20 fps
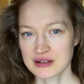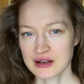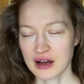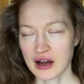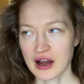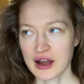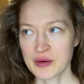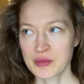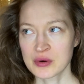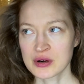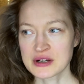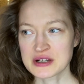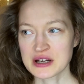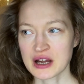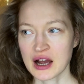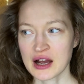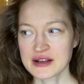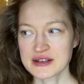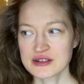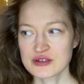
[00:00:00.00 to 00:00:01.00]
I want
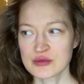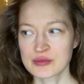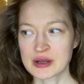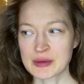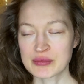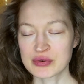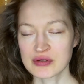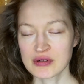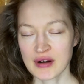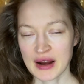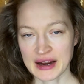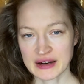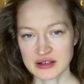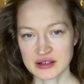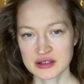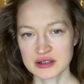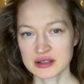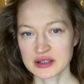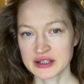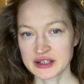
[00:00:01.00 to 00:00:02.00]
us to be
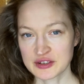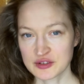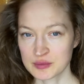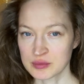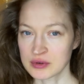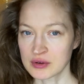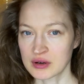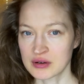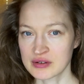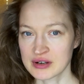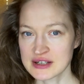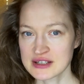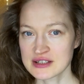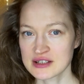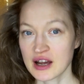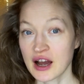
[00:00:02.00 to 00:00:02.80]
practical explorers.